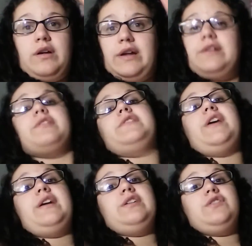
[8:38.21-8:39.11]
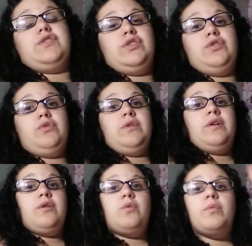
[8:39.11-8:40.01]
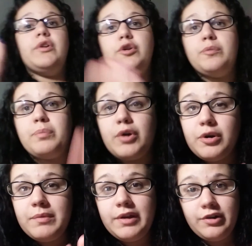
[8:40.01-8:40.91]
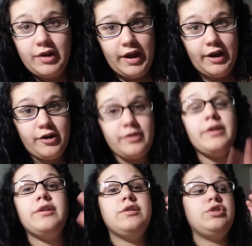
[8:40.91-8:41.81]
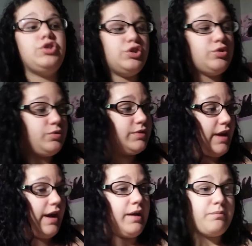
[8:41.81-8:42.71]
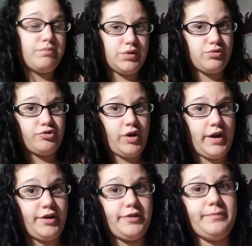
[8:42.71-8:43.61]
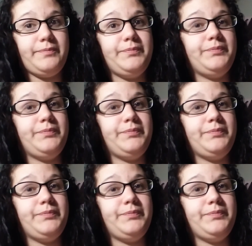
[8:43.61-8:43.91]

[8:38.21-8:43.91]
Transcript: Another thing is too, when you're perming your hair, use a blow dryer.